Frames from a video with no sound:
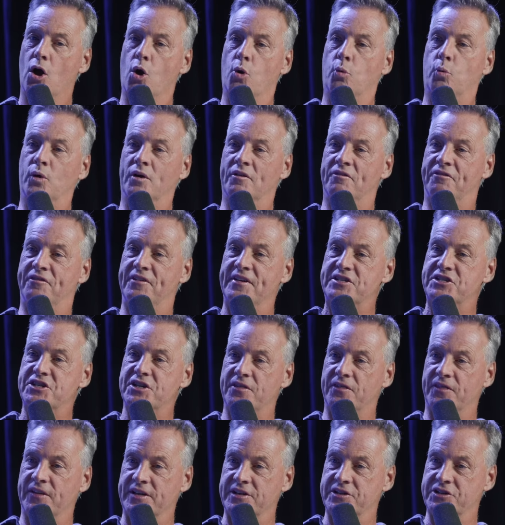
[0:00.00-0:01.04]
We'll
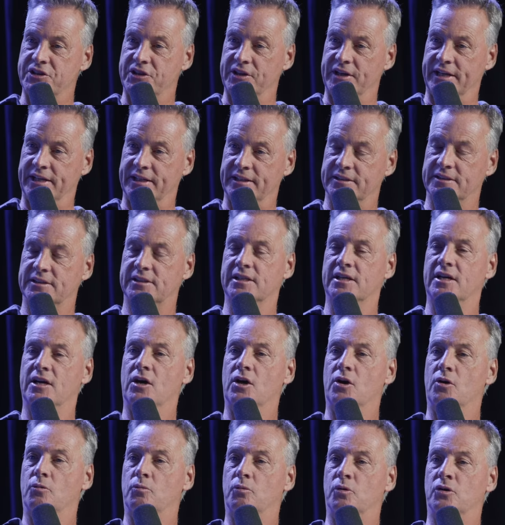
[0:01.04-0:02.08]
visit these things.
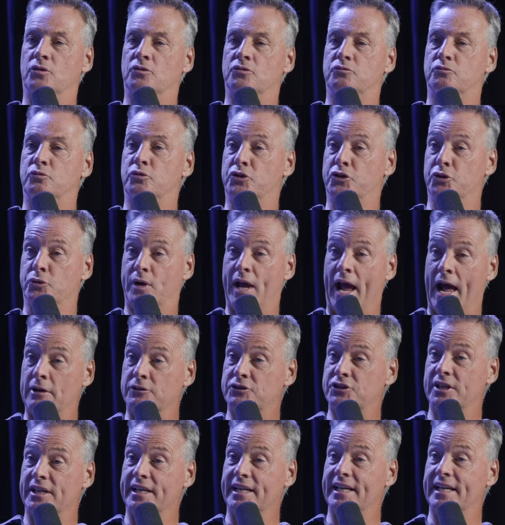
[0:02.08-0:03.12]
We'll, we'll do
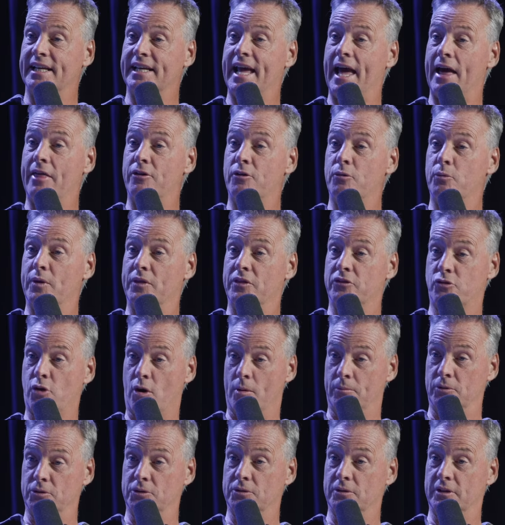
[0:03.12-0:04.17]
counseling together when
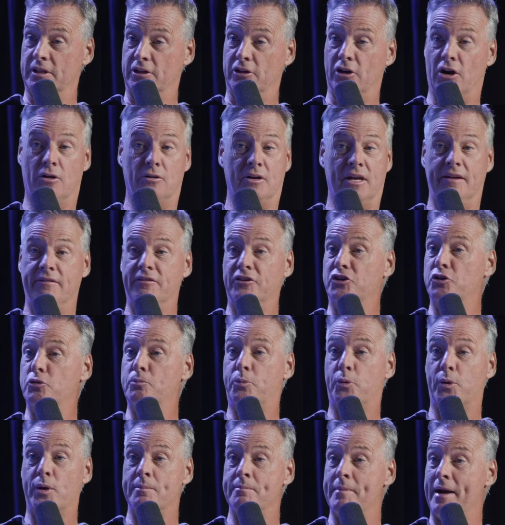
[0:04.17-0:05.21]
trouble, you know, even do
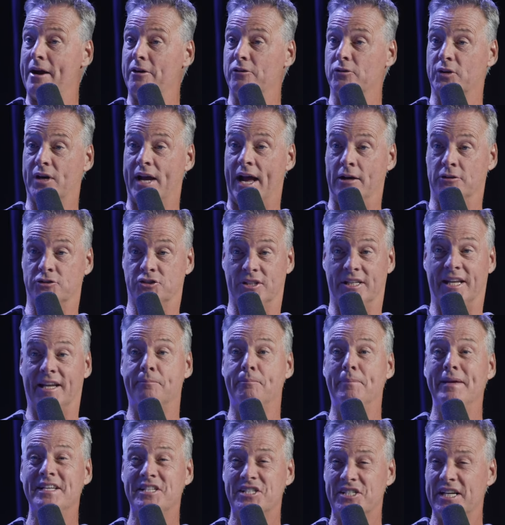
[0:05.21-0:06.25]
premarital counseling and
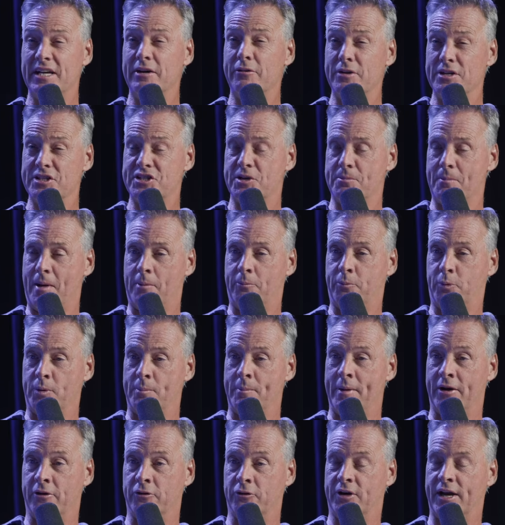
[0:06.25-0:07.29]
be yeah. serious about
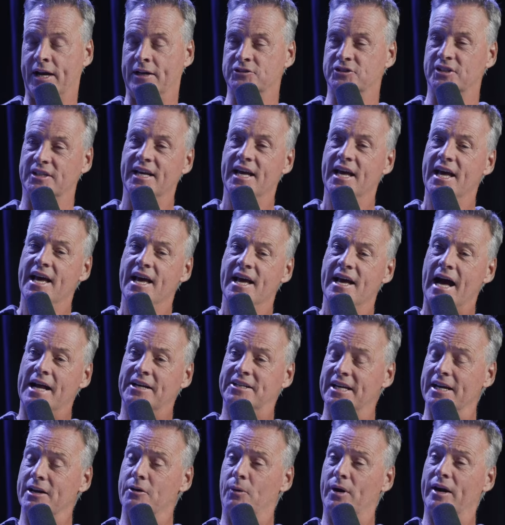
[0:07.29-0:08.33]
premarital counseling. I'll
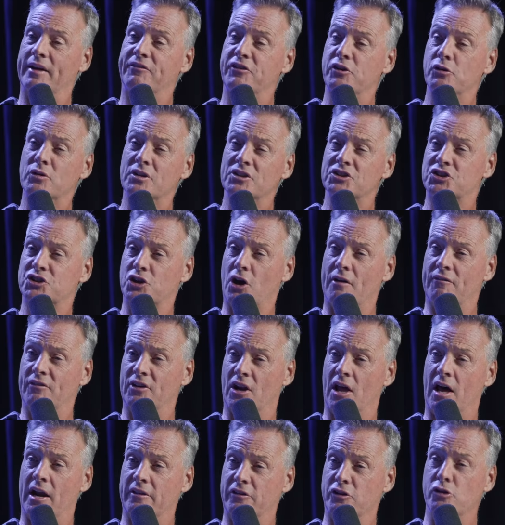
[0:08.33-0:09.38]
tell you what, if you can solve a
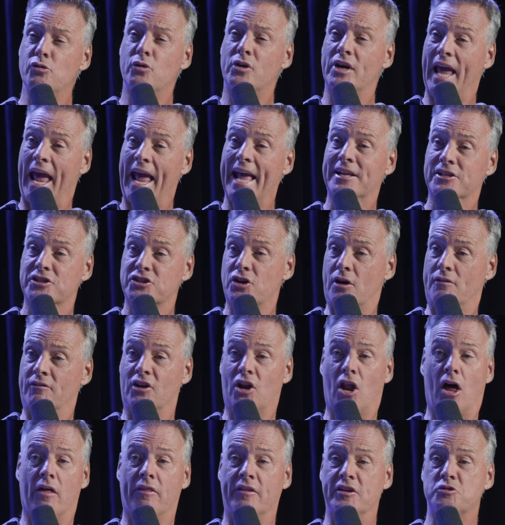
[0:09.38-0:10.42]
lot of, you can solve a
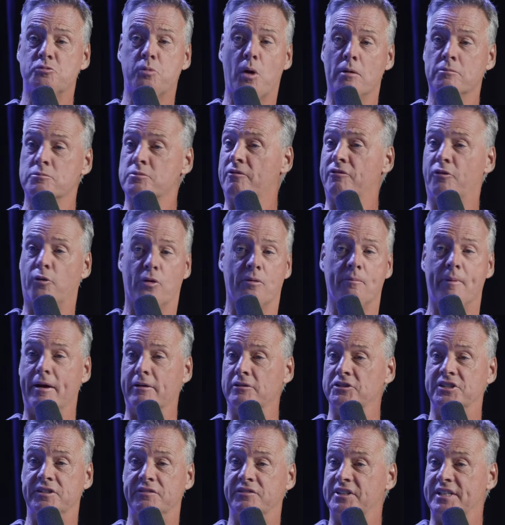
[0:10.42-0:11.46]
lot of these problems before the
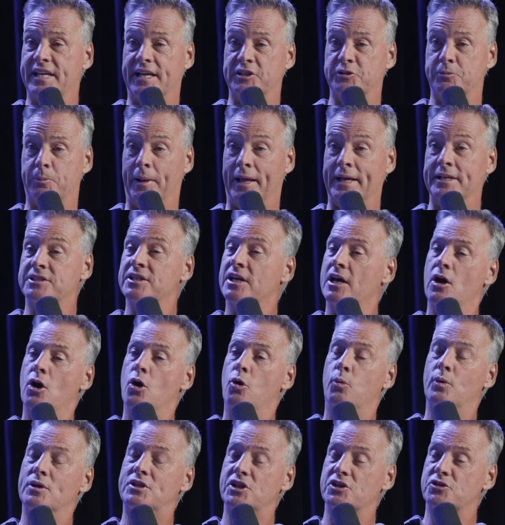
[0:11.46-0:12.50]
marriage even takes place.
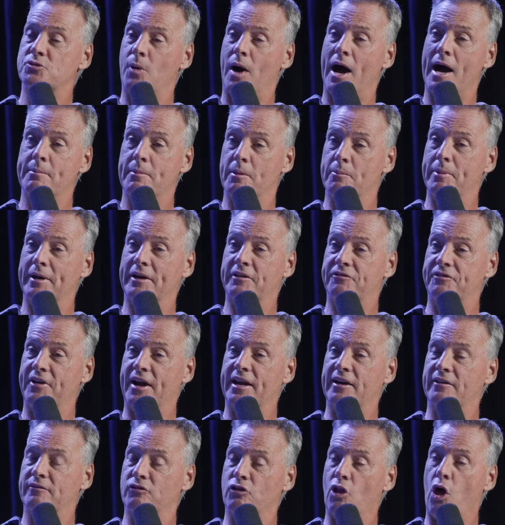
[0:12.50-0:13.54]
Right. Which is why I'm a big
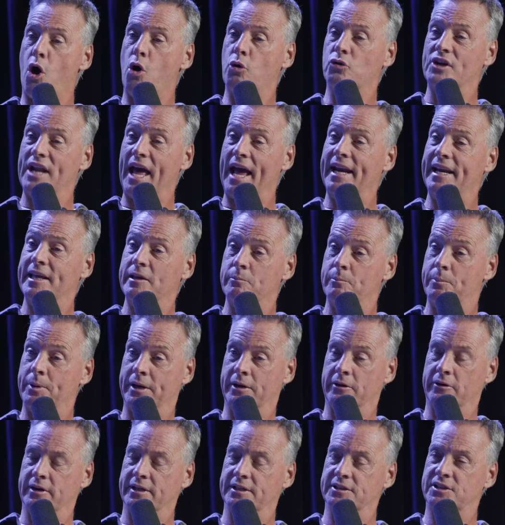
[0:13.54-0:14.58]
fan of long dating
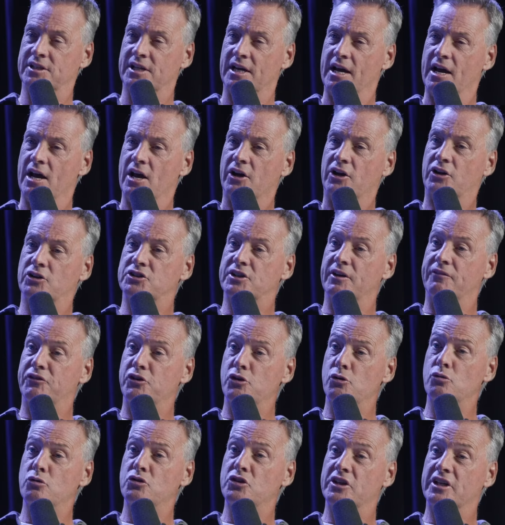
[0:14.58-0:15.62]
periods. Because hmm. if
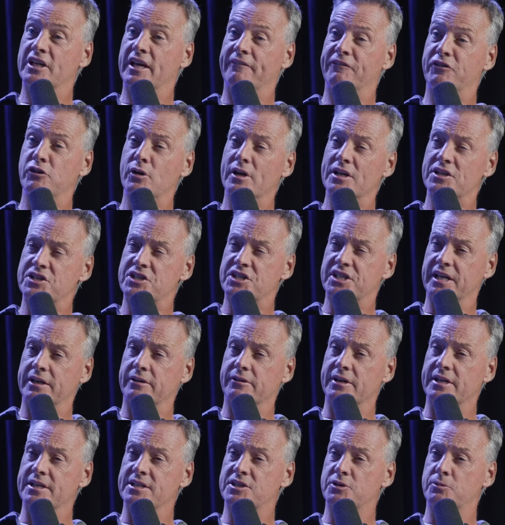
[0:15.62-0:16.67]
you, if you get
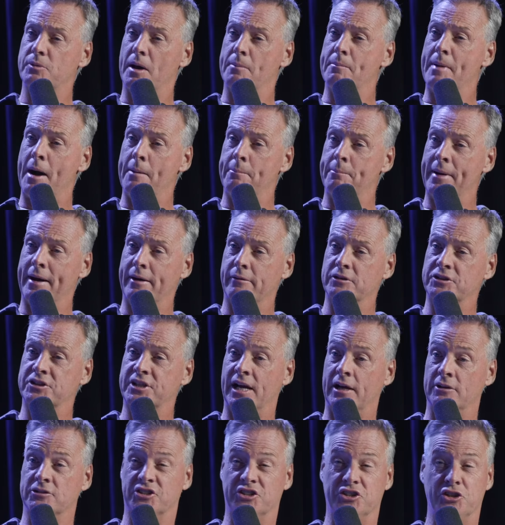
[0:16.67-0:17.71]
serious about marriage
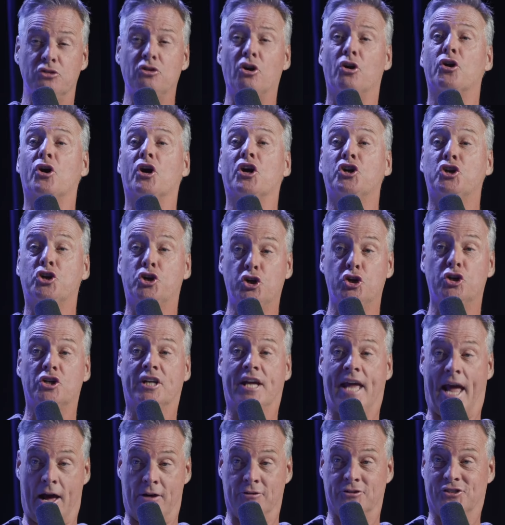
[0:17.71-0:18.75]
counseling, you go to a good
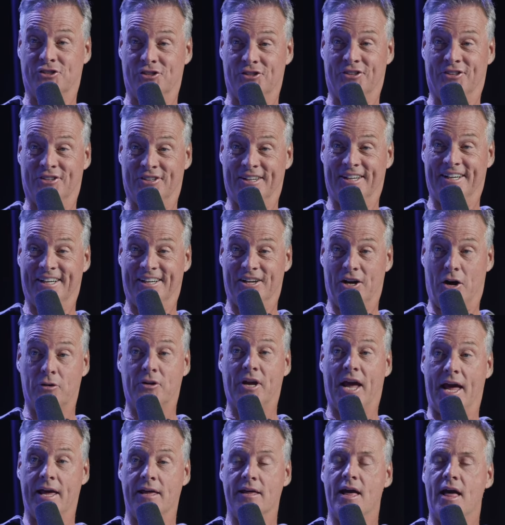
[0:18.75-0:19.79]
counselor. Yeah.
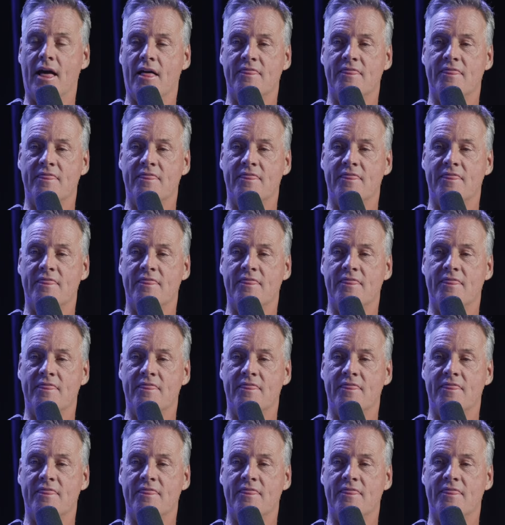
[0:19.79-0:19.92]
Okay.